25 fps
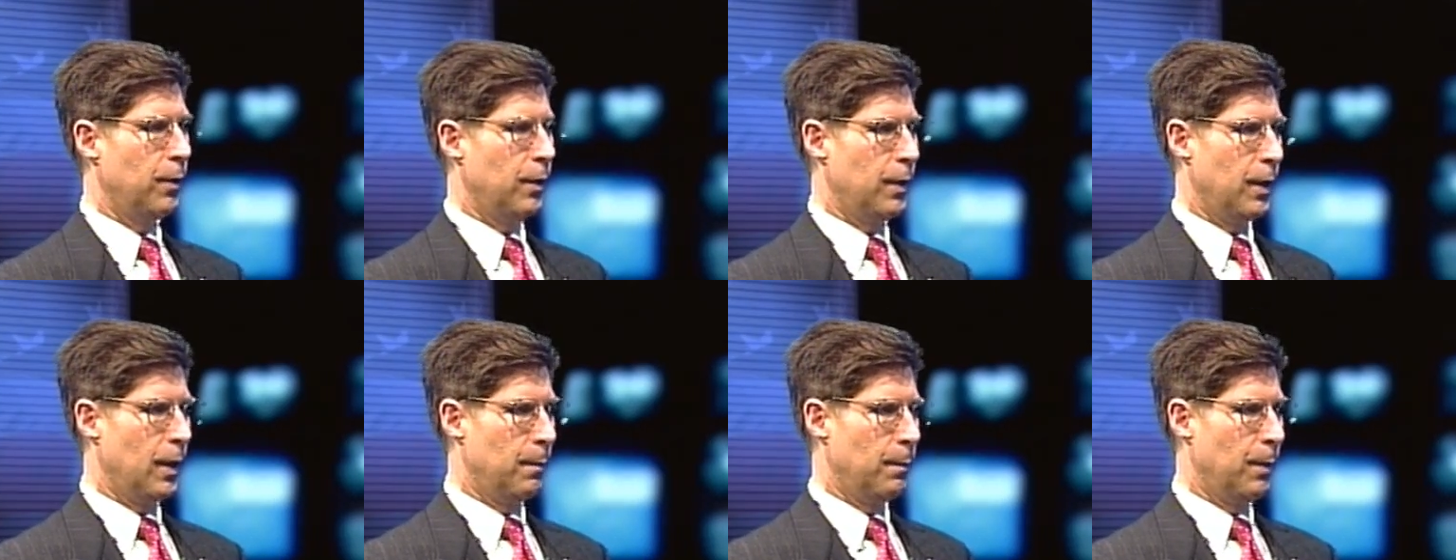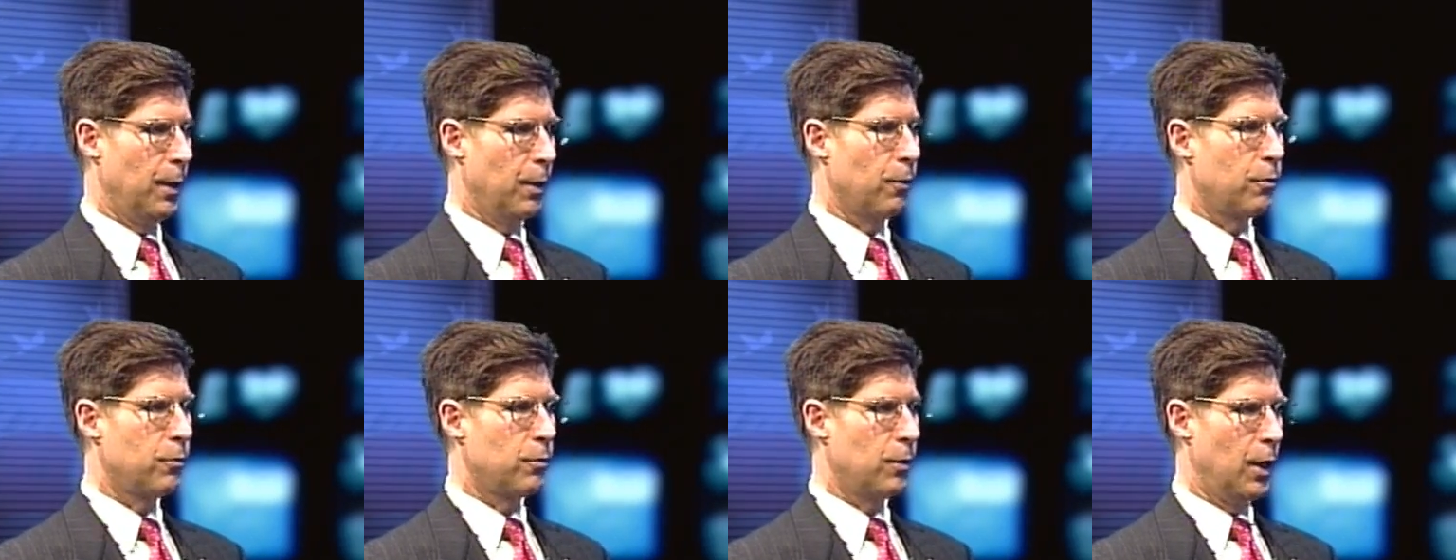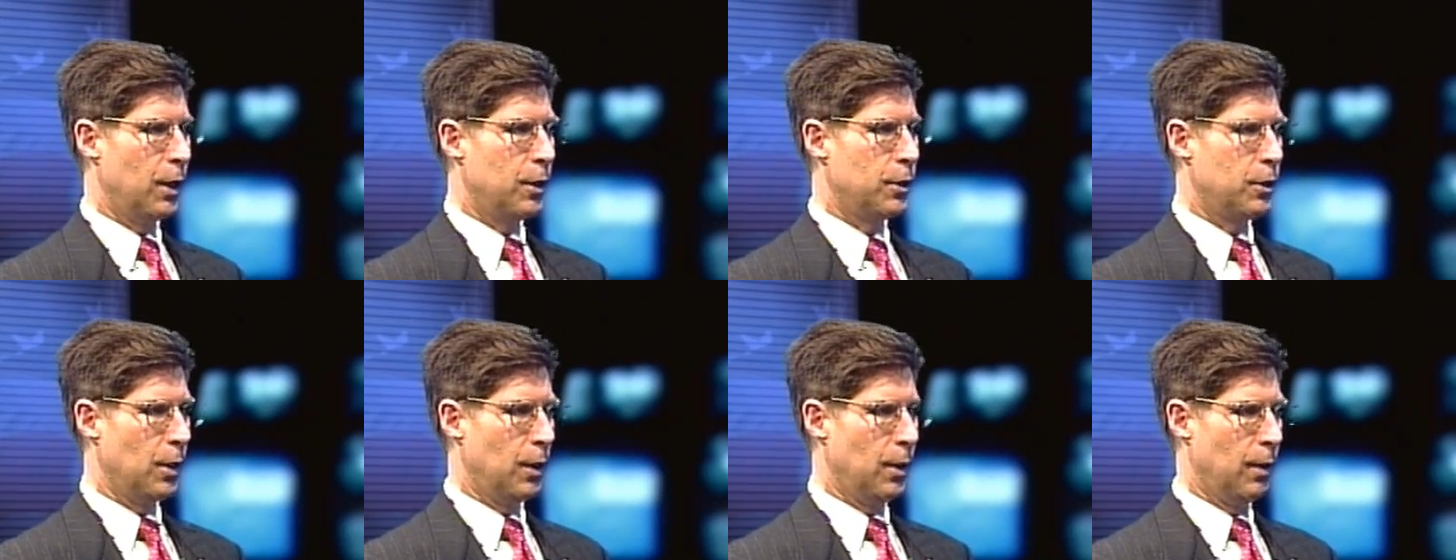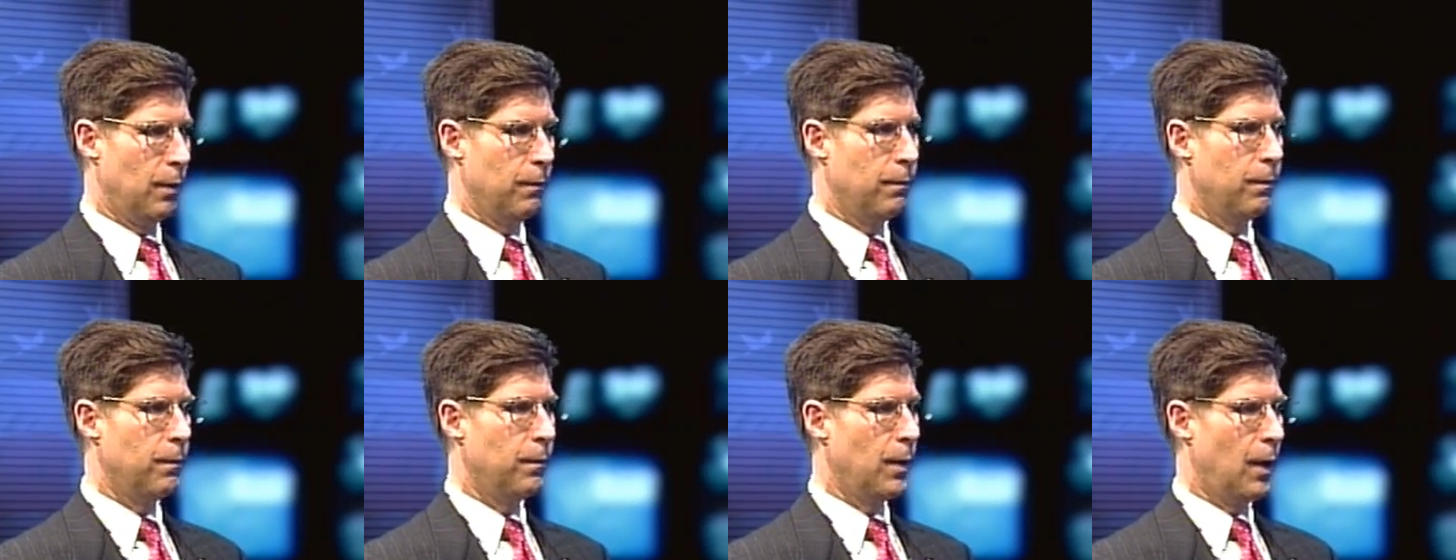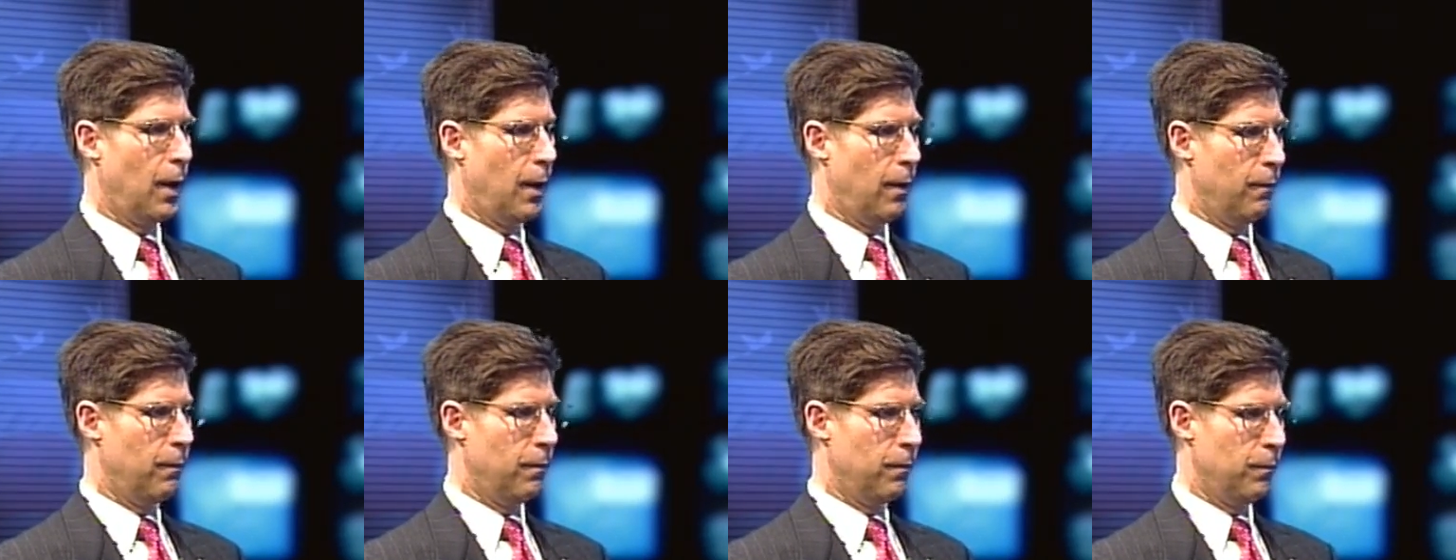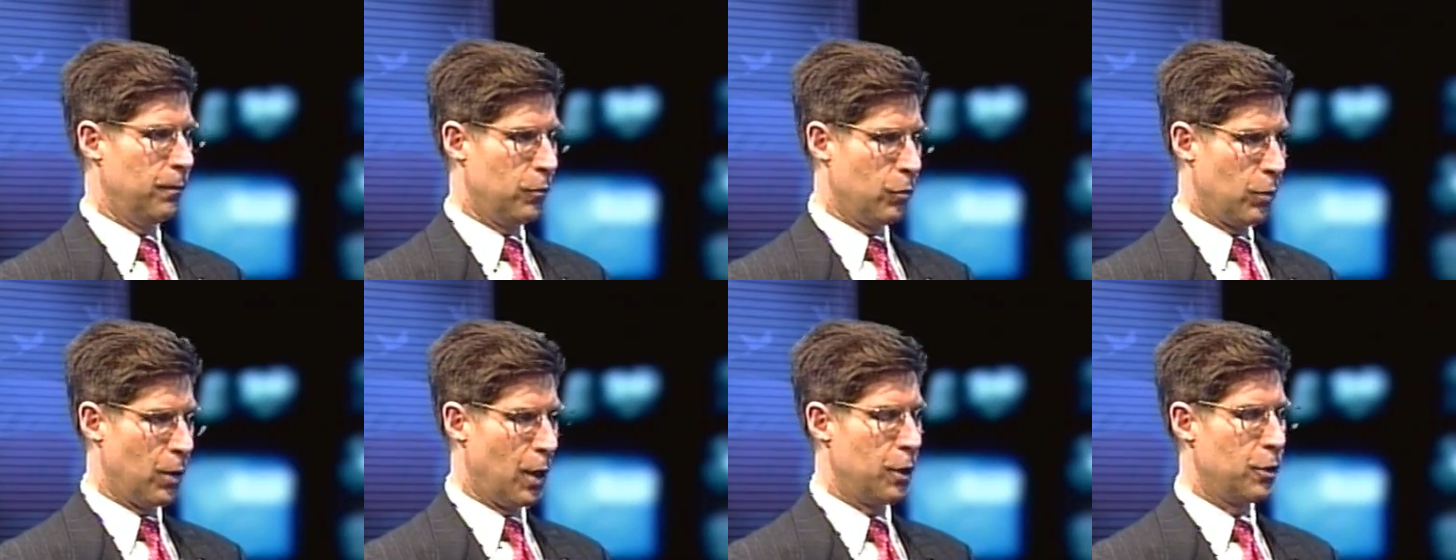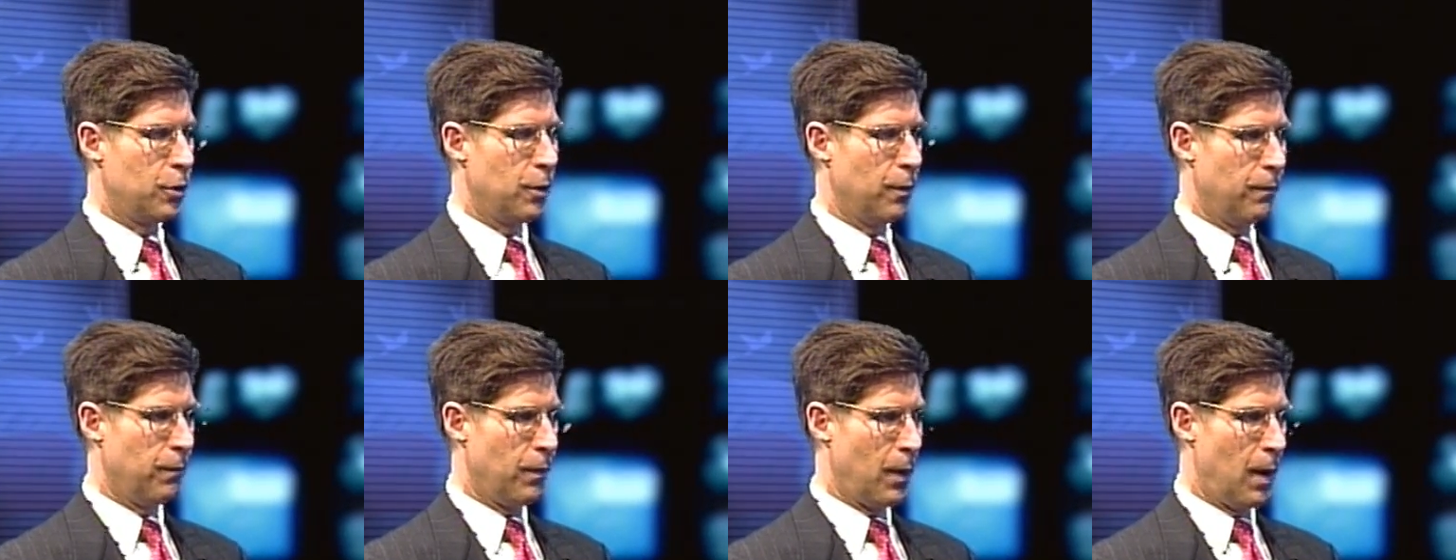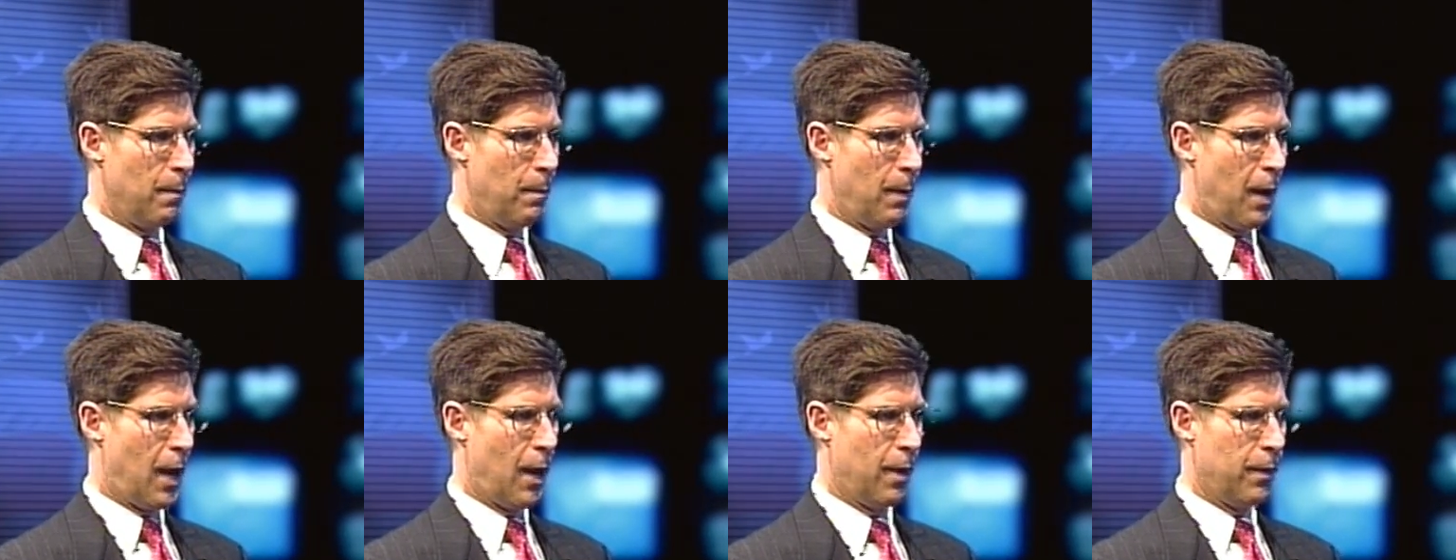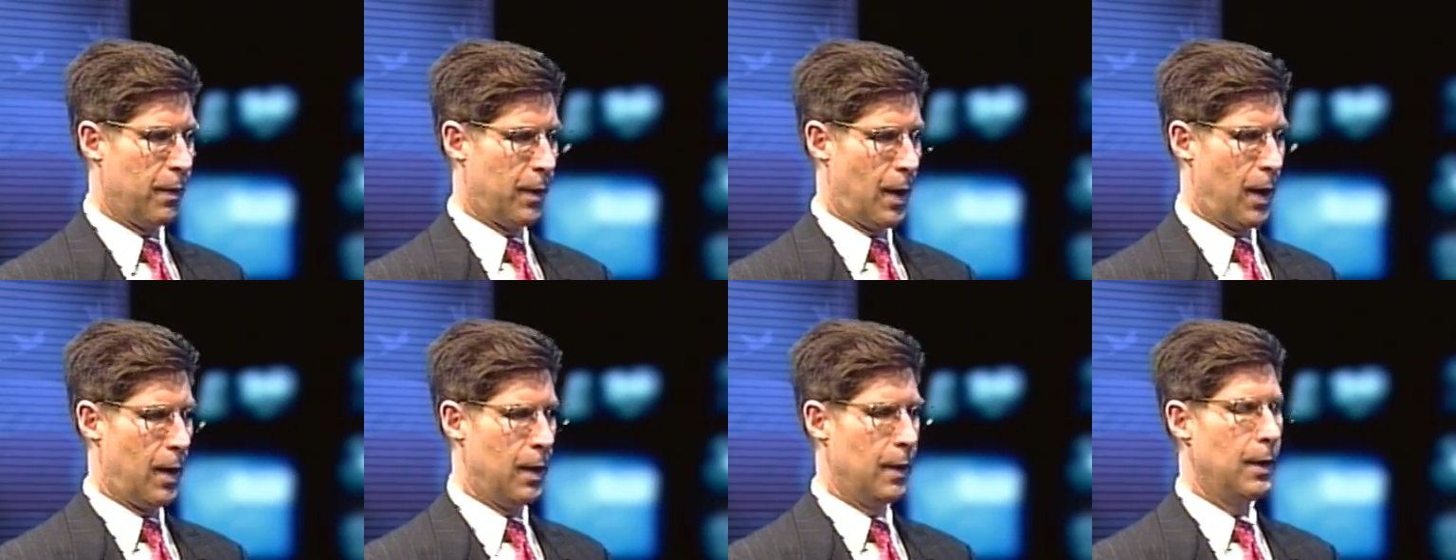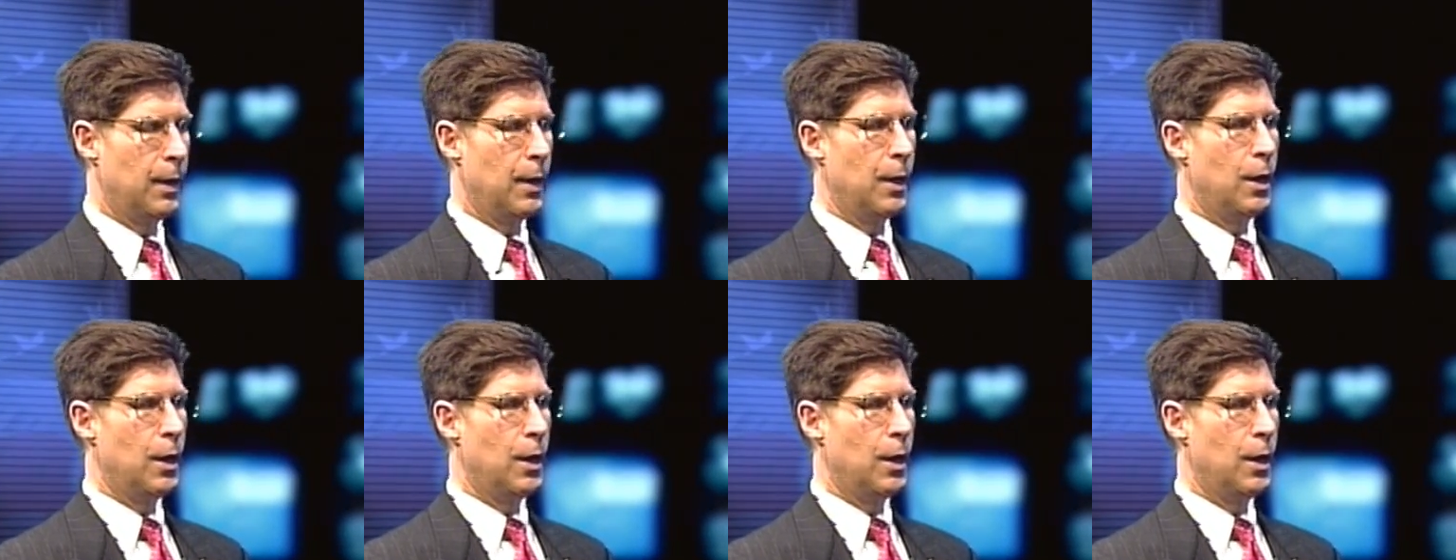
the administration of, of Treasurer Fred Bathon.